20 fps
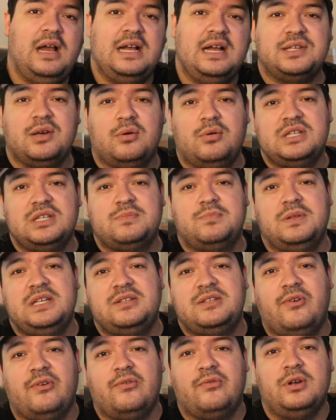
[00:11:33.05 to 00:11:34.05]
As always,
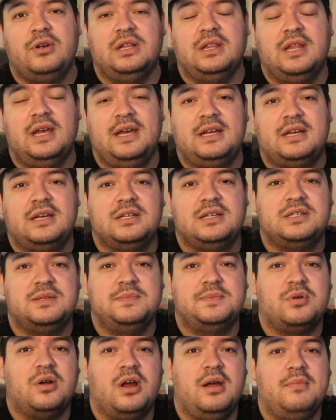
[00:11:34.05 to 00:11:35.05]
please feel free to like,
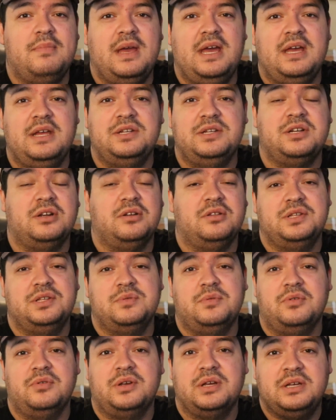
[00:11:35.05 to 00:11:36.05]
subscribe, and share this
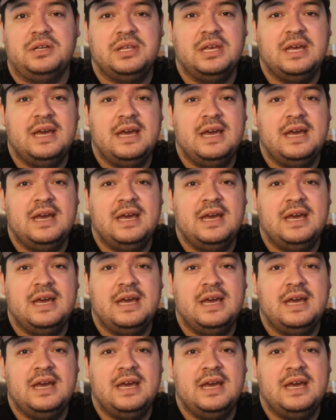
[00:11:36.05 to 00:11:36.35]
with your guild.